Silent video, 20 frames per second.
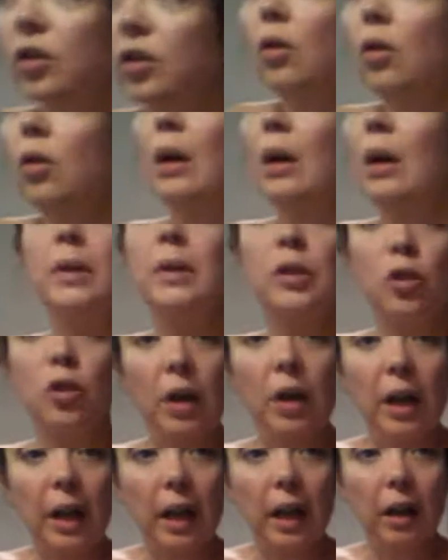it was
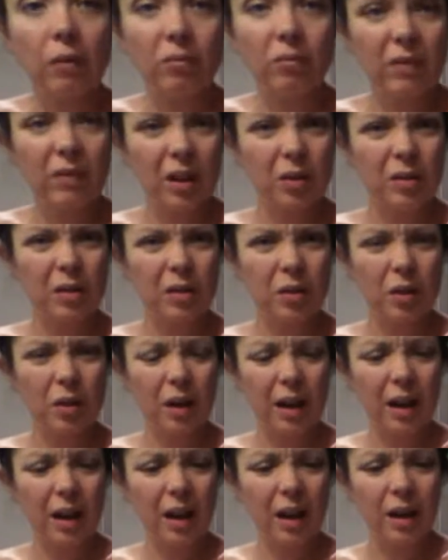gritty. There was gritty.
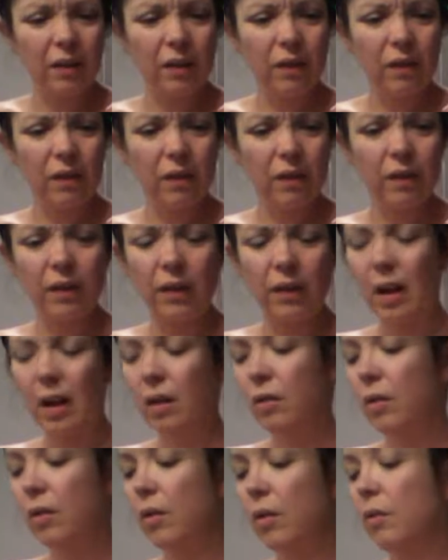And I don't
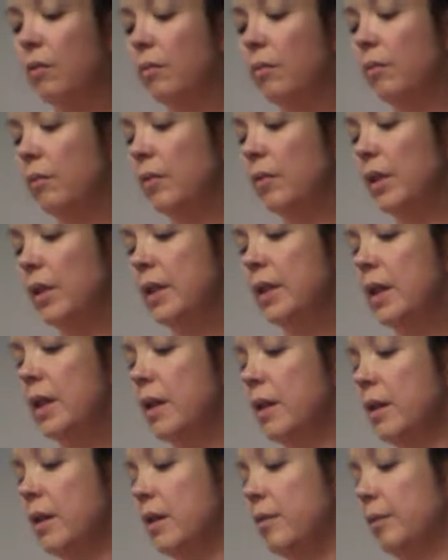know. It's not
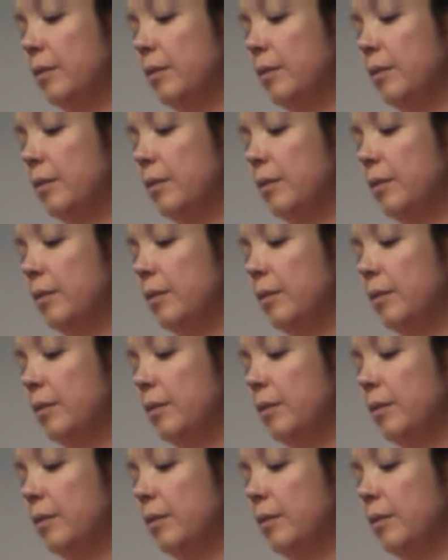a